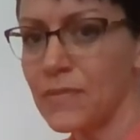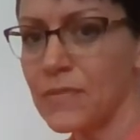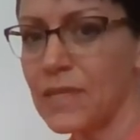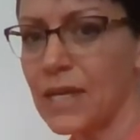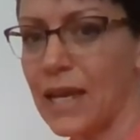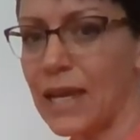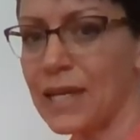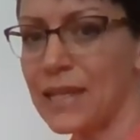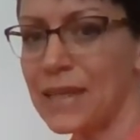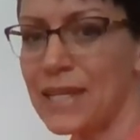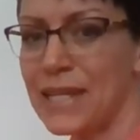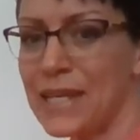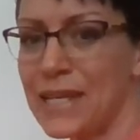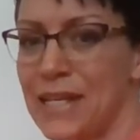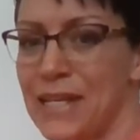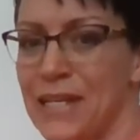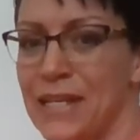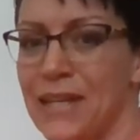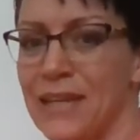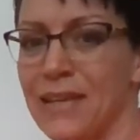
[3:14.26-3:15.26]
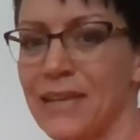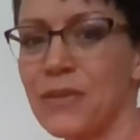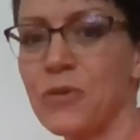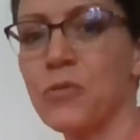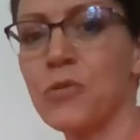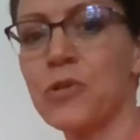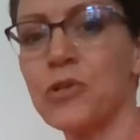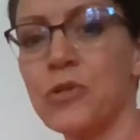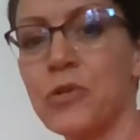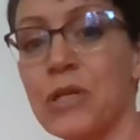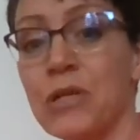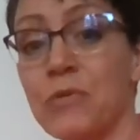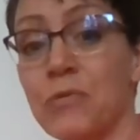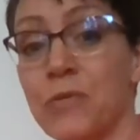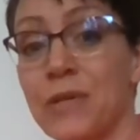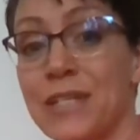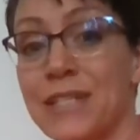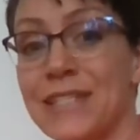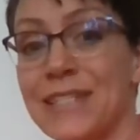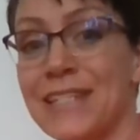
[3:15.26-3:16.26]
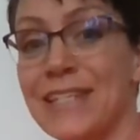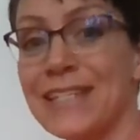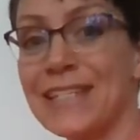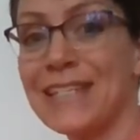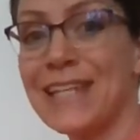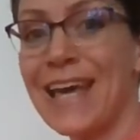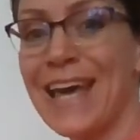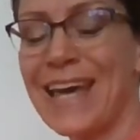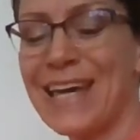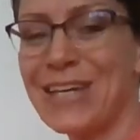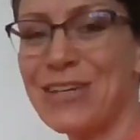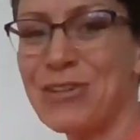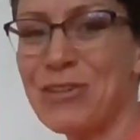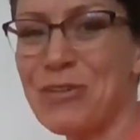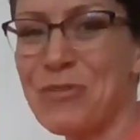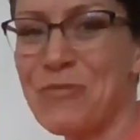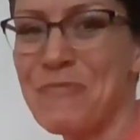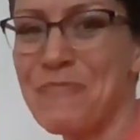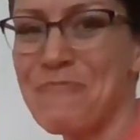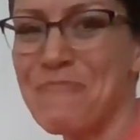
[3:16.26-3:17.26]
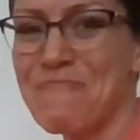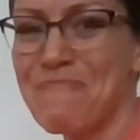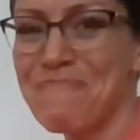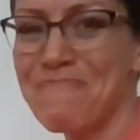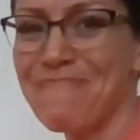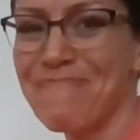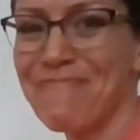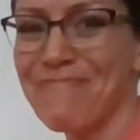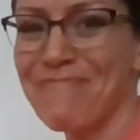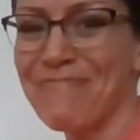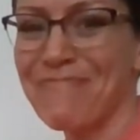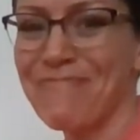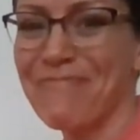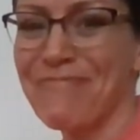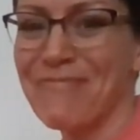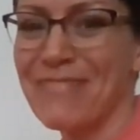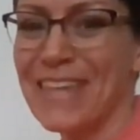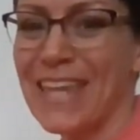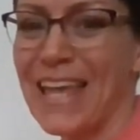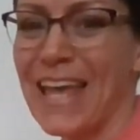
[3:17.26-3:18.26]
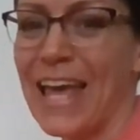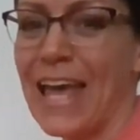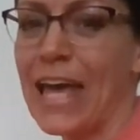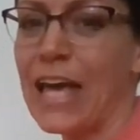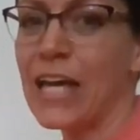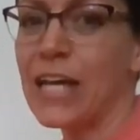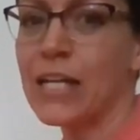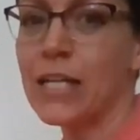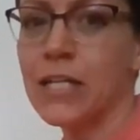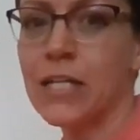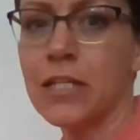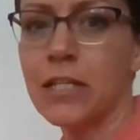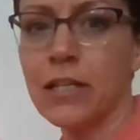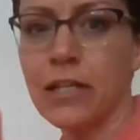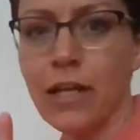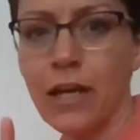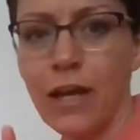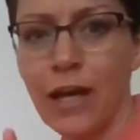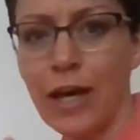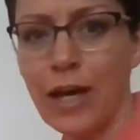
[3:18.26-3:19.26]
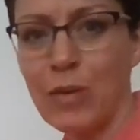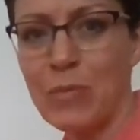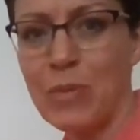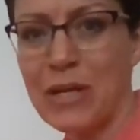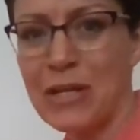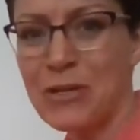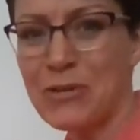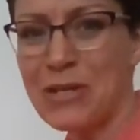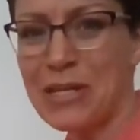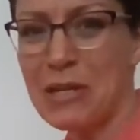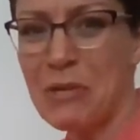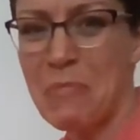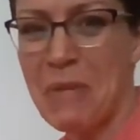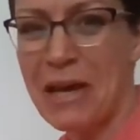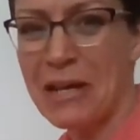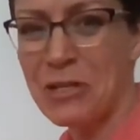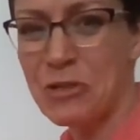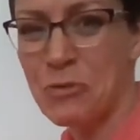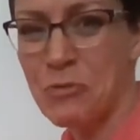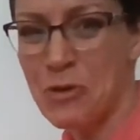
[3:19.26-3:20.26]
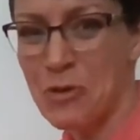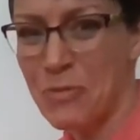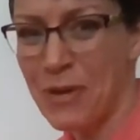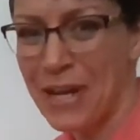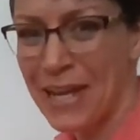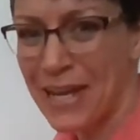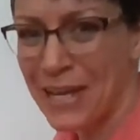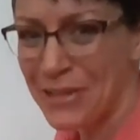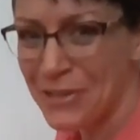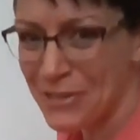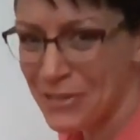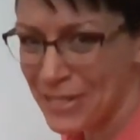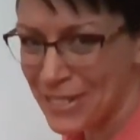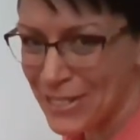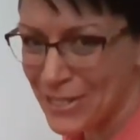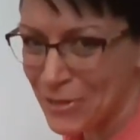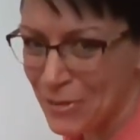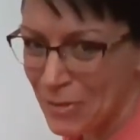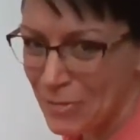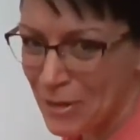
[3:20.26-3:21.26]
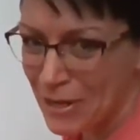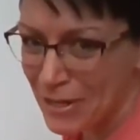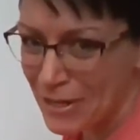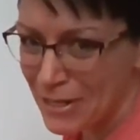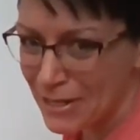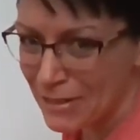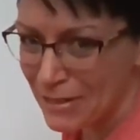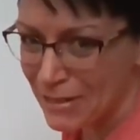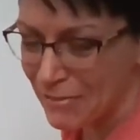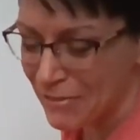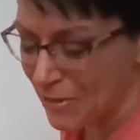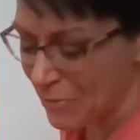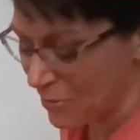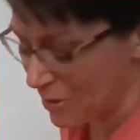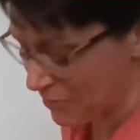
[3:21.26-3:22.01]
and then we're doing wrist to ankle. And I bet you can imagine where my ankle is, so I'm not going to lift up my